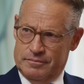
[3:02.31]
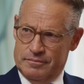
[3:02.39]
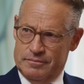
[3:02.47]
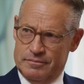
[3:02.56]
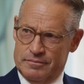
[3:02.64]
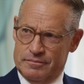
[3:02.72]

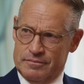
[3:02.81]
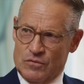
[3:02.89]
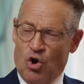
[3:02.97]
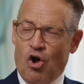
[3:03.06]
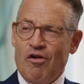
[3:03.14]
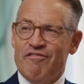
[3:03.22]
Um,
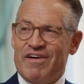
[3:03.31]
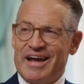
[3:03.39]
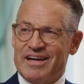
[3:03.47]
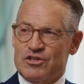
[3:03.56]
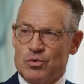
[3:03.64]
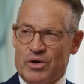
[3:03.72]
all he,
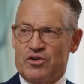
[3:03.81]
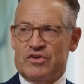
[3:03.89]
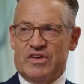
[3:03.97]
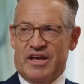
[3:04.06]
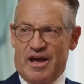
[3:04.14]
via Twitter this, DM.